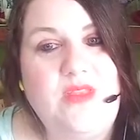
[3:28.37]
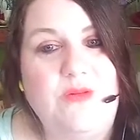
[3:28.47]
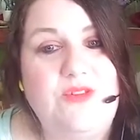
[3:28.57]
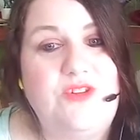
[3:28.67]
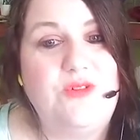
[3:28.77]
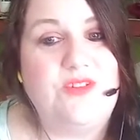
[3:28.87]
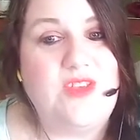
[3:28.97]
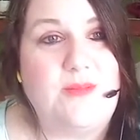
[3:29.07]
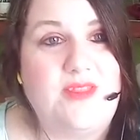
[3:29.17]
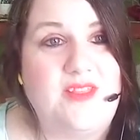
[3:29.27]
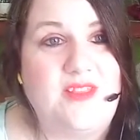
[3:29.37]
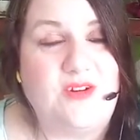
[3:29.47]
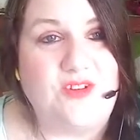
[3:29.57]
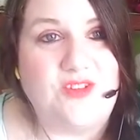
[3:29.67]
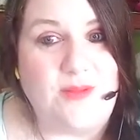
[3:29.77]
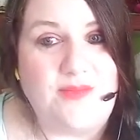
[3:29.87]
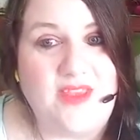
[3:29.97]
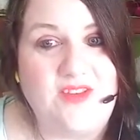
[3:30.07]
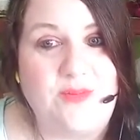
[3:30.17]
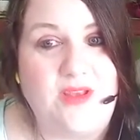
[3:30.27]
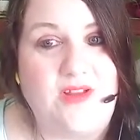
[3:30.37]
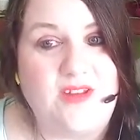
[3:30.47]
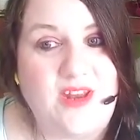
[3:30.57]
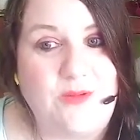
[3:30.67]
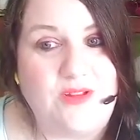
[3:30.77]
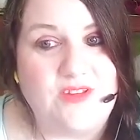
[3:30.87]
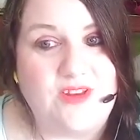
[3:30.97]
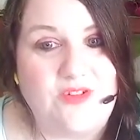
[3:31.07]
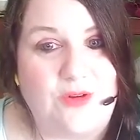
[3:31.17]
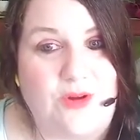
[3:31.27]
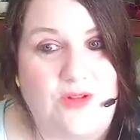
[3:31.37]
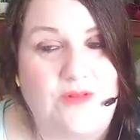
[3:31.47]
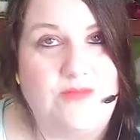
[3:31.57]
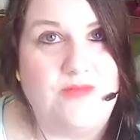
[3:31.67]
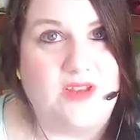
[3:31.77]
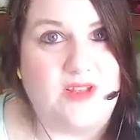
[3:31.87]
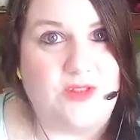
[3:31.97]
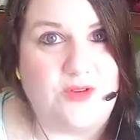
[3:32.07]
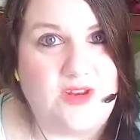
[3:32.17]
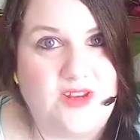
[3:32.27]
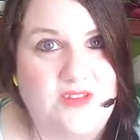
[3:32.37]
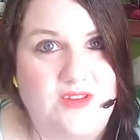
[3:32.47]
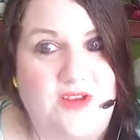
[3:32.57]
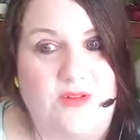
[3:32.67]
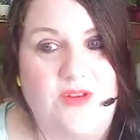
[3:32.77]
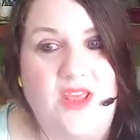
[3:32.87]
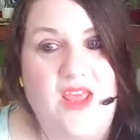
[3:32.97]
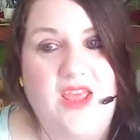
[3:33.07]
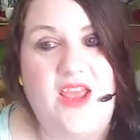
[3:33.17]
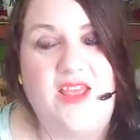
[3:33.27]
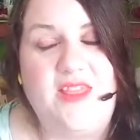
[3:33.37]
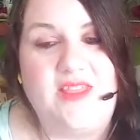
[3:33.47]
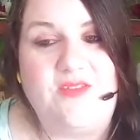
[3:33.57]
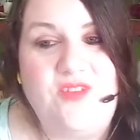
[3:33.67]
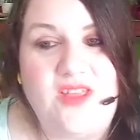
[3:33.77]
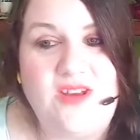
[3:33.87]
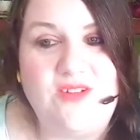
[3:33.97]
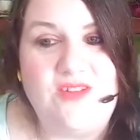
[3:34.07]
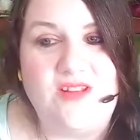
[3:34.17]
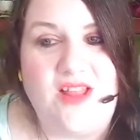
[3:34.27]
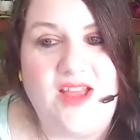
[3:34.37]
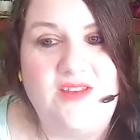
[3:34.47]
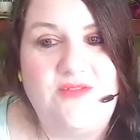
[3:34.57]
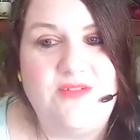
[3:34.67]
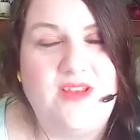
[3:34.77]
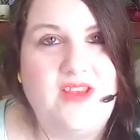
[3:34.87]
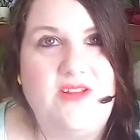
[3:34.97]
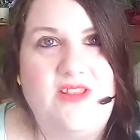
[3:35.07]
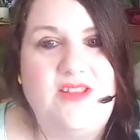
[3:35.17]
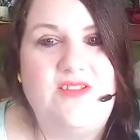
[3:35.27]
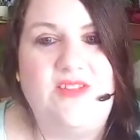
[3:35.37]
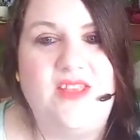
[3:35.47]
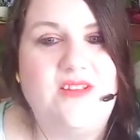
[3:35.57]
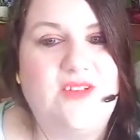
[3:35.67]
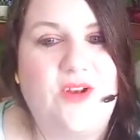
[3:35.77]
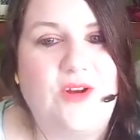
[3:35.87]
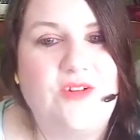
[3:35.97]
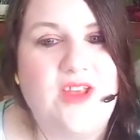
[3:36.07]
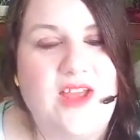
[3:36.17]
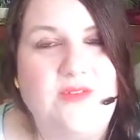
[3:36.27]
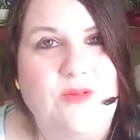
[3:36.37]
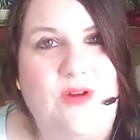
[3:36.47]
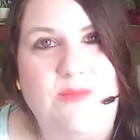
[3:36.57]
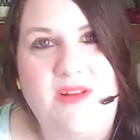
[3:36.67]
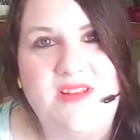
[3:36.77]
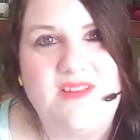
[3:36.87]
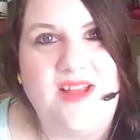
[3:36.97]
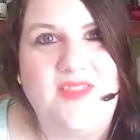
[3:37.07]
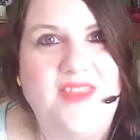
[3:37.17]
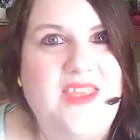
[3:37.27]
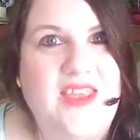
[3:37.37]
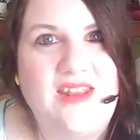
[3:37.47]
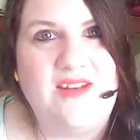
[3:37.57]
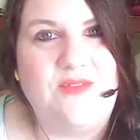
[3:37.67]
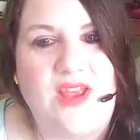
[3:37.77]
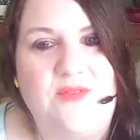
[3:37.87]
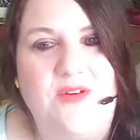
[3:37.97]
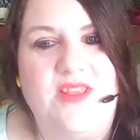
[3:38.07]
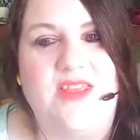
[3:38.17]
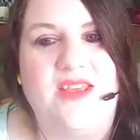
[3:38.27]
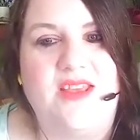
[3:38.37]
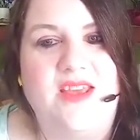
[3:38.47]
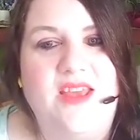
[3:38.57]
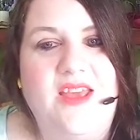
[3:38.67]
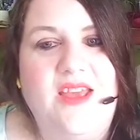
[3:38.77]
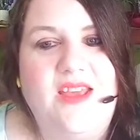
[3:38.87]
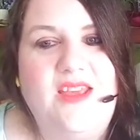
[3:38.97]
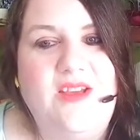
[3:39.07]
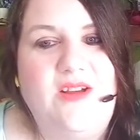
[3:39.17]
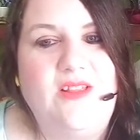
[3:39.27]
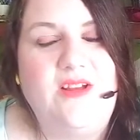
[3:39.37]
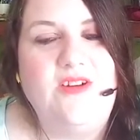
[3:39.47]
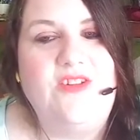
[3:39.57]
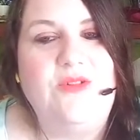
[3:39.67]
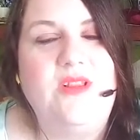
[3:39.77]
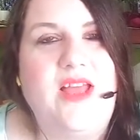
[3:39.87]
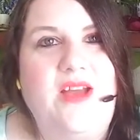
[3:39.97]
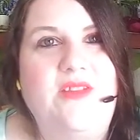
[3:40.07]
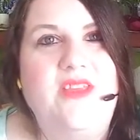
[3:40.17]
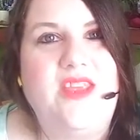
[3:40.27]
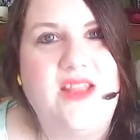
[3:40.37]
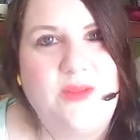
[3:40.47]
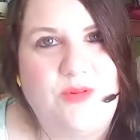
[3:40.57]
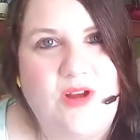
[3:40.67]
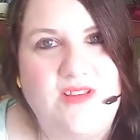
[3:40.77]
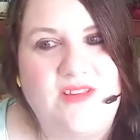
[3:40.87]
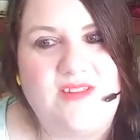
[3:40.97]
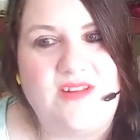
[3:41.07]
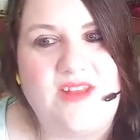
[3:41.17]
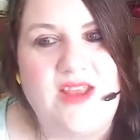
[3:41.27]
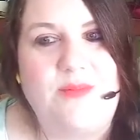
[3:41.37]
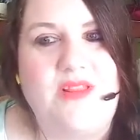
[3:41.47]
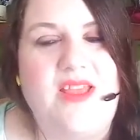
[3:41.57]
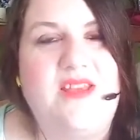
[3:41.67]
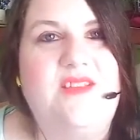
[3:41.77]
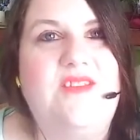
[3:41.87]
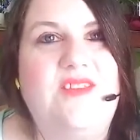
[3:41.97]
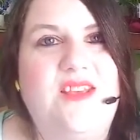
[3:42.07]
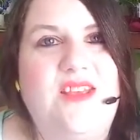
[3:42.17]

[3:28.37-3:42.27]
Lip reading: was to accept that there are some things beyond anyone's control, including his own, and that the failures in life, these things occur to everyone, but it's not the end of everything. He all learned to allow the healing process to take place,